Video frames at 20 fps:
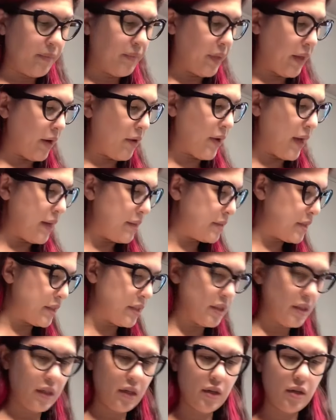Okay,
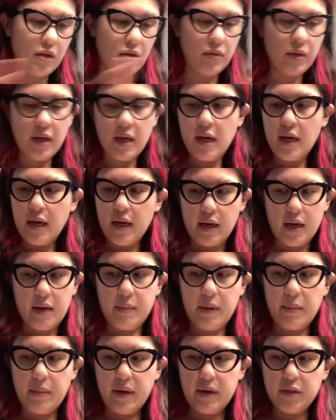so got my
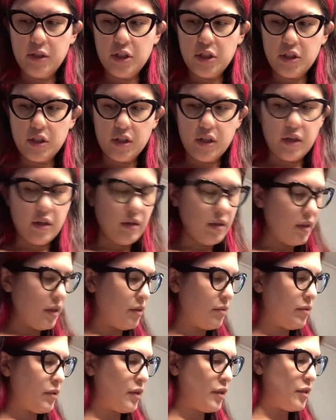brown sugar.
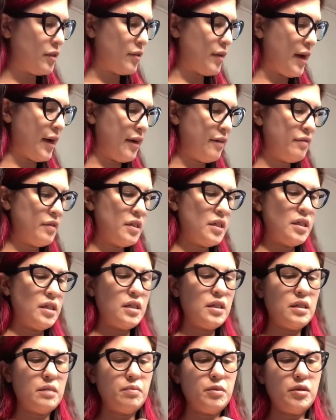I'm gonna do half a
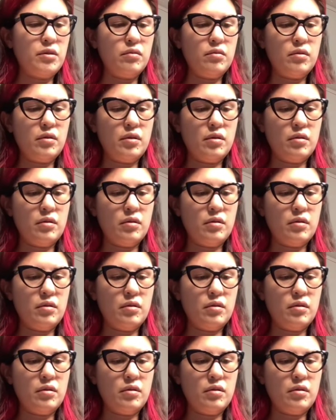teaspoon.